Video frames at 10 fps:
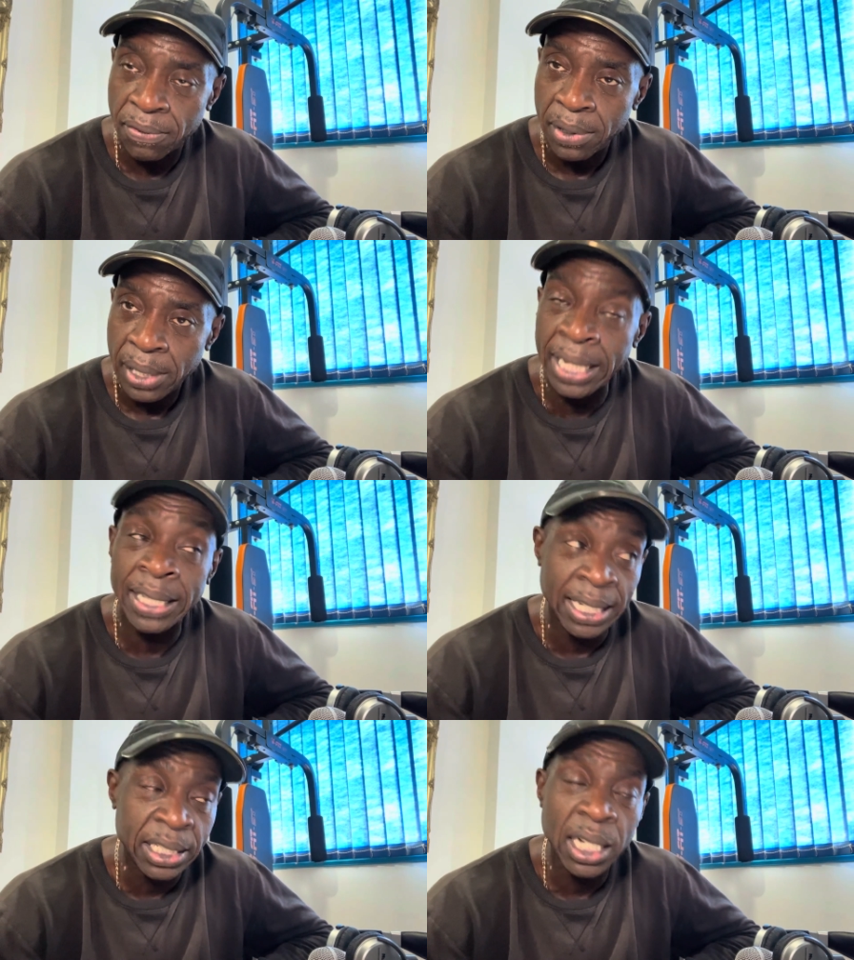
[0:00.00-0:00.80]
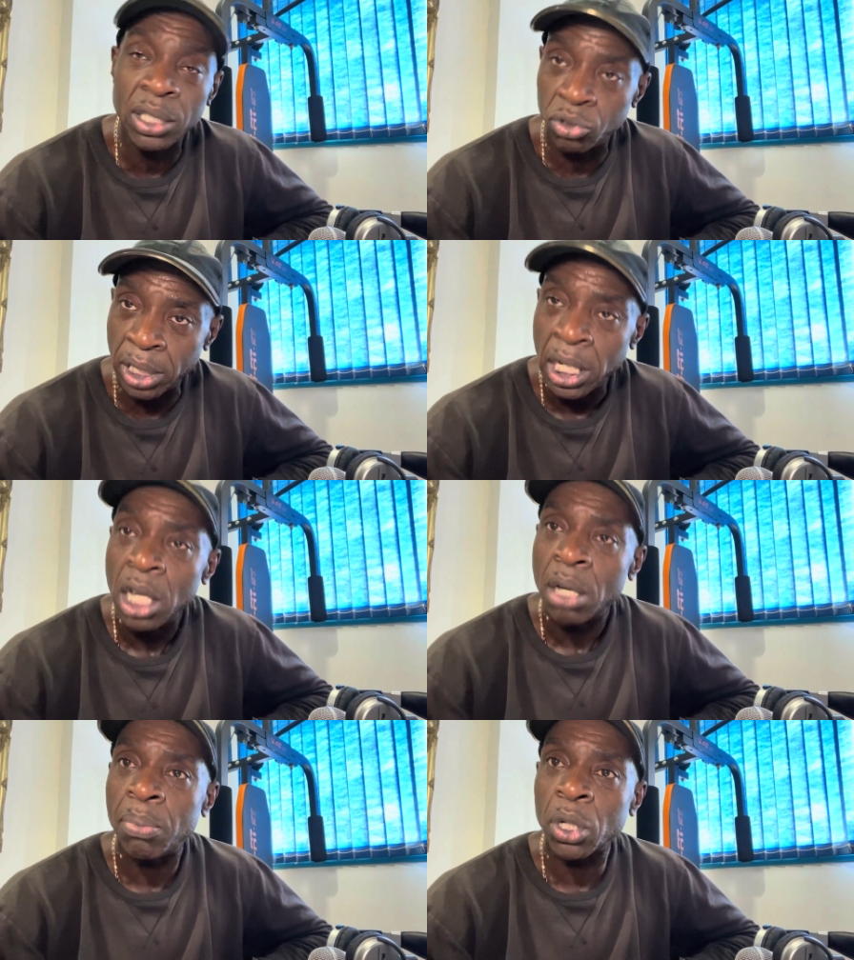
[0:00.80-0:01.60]
in this country
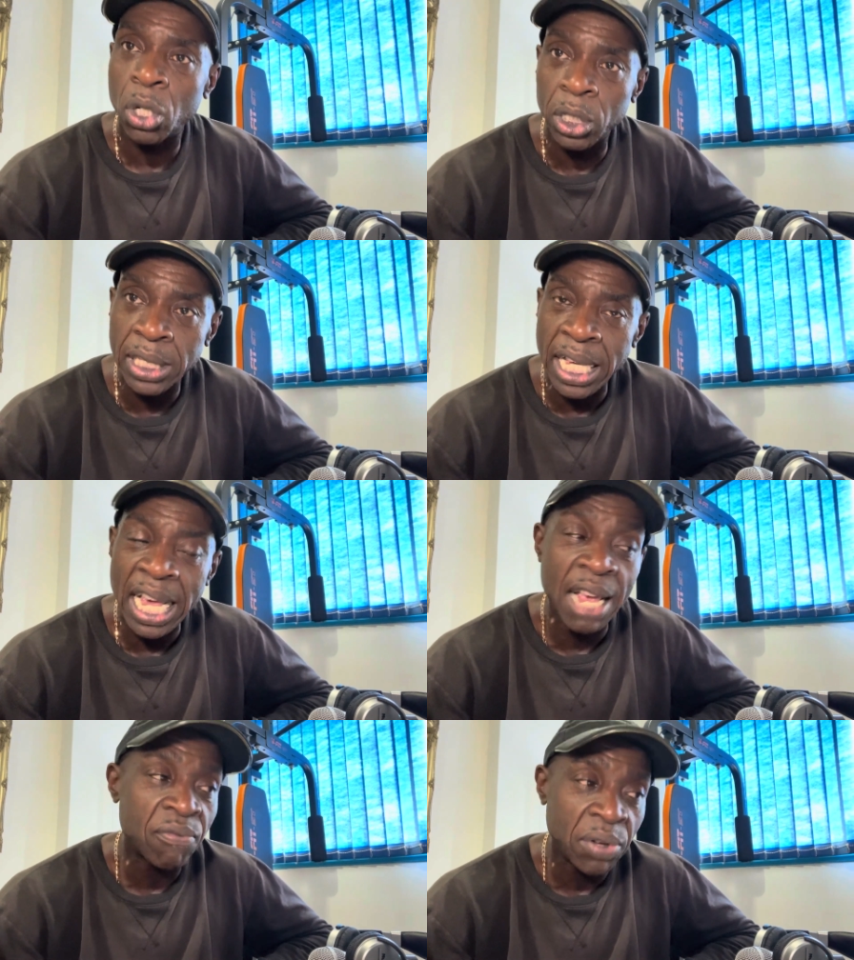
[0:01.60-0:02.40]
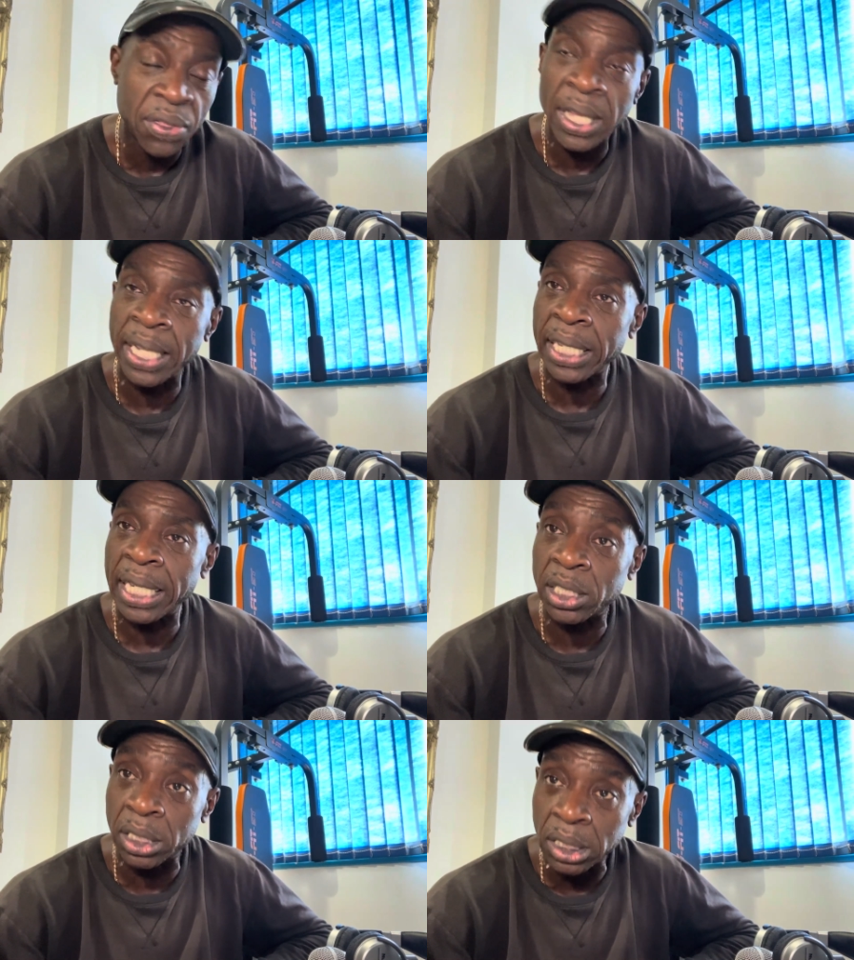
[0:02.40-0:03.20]
because everything
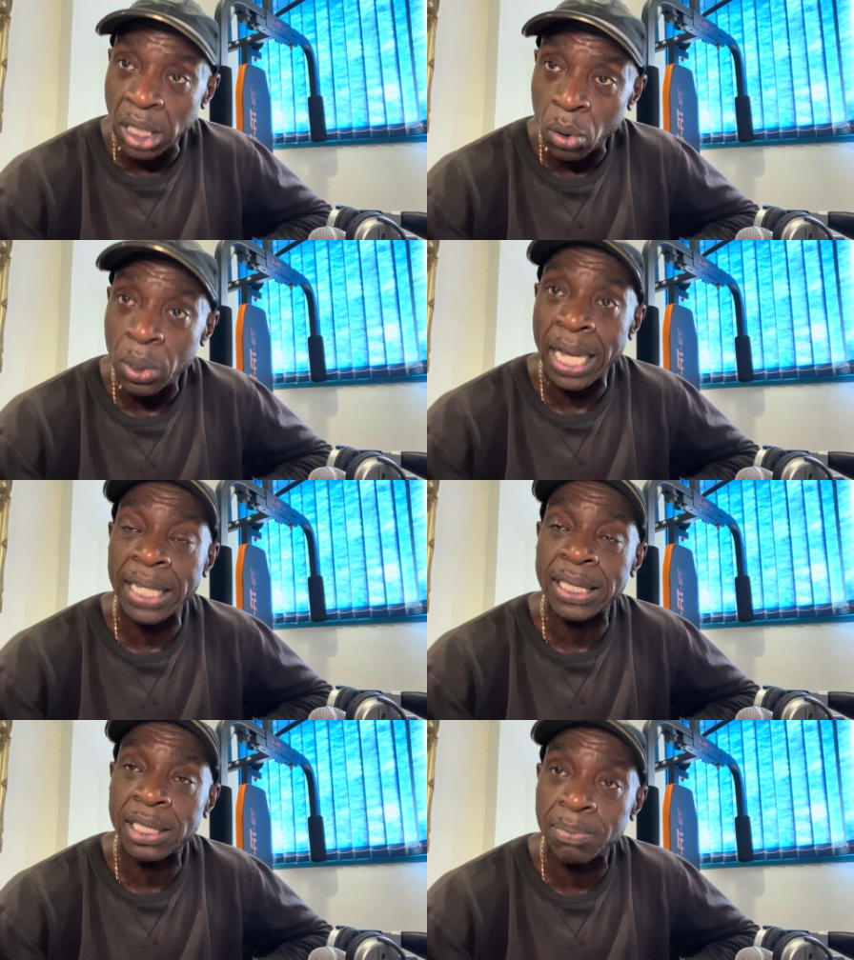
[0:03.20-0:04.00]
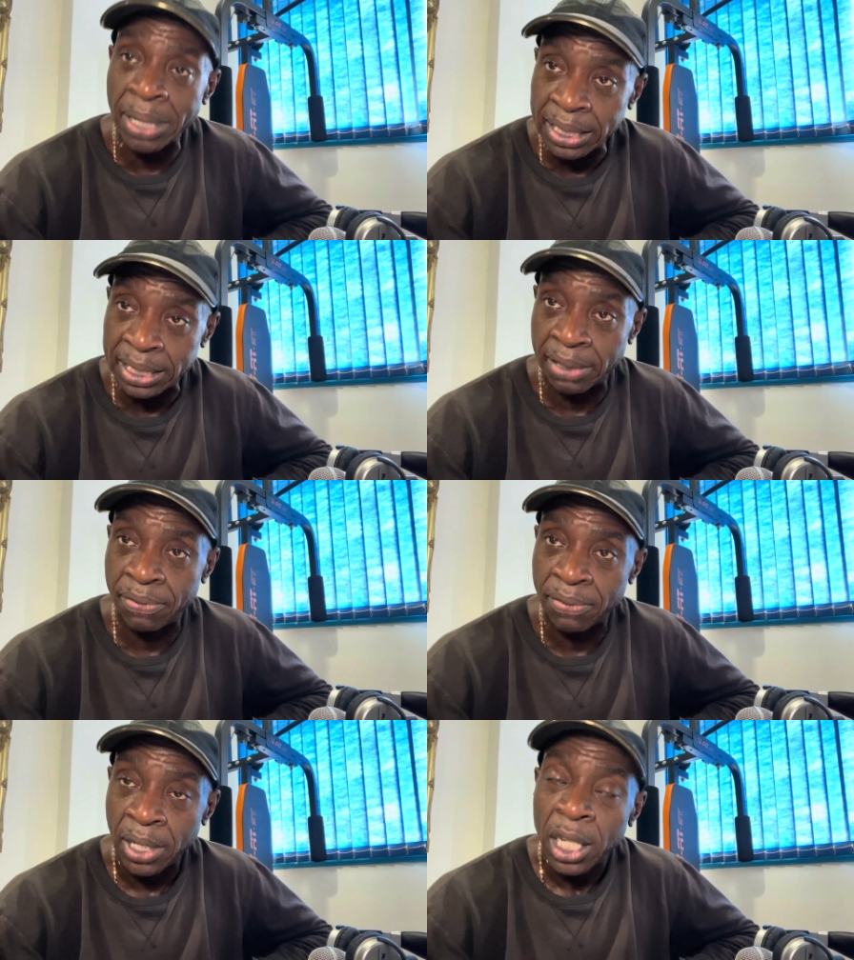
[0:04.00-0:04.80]
is so expensive.